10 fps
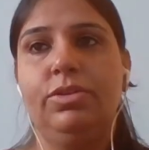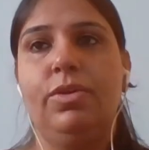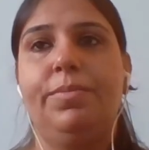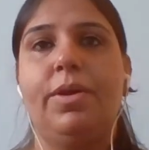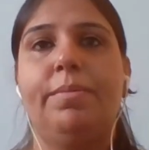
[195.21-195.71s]

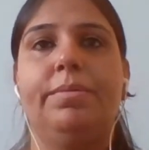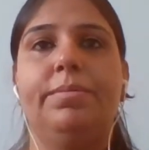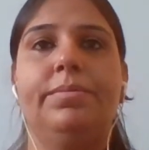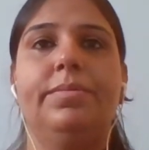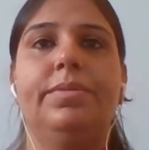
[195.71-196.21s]
No
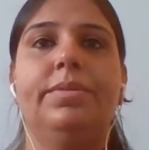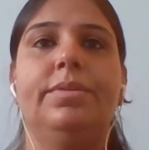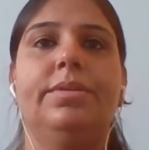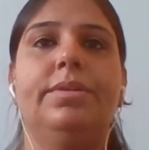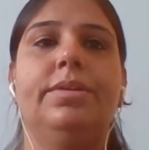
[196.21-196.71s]
problem.
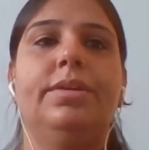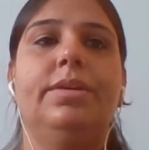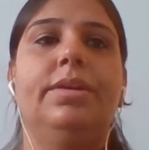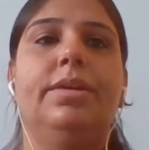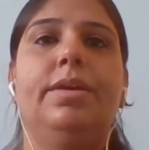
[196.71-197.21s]

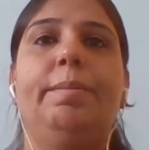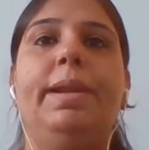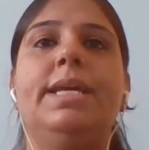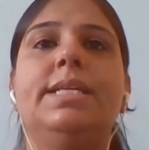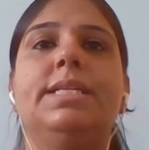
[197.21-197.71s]

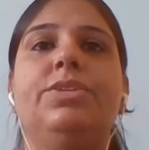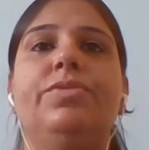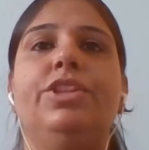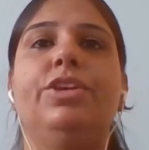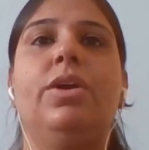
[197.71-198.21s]
Please sit
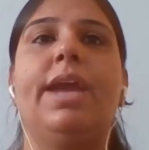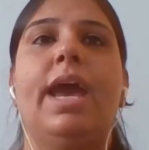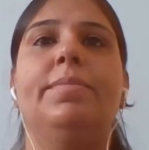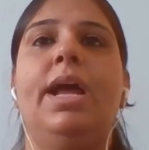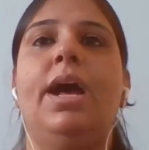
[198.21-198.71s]
with your
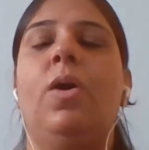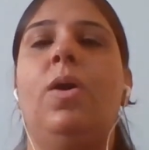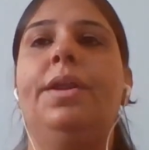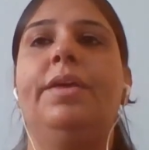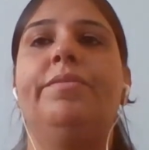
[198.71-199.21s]
camera Ma'am.
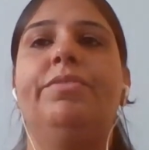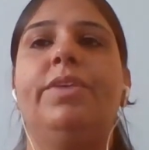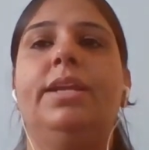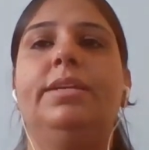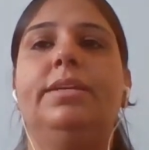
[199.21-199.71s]
on,
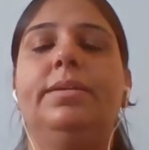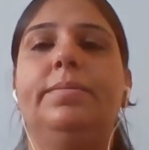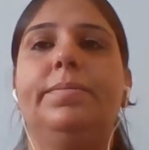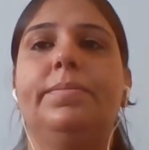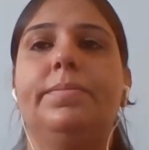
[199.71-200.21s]
everyone.
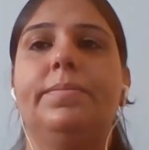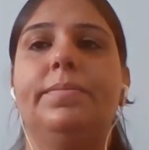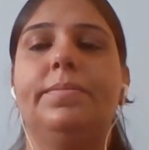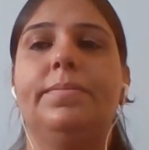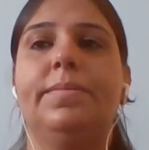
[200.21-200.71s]

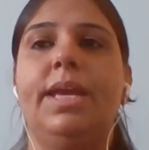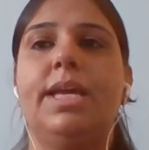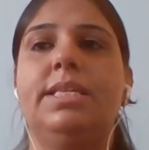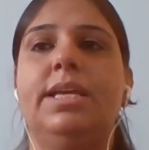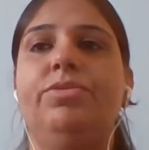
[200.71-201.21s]

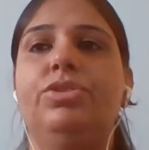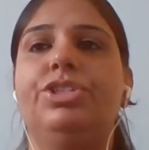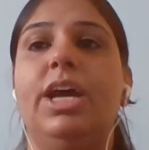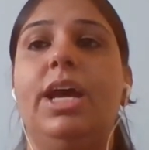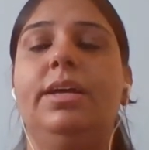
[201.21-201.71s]
Yes, Devyosha.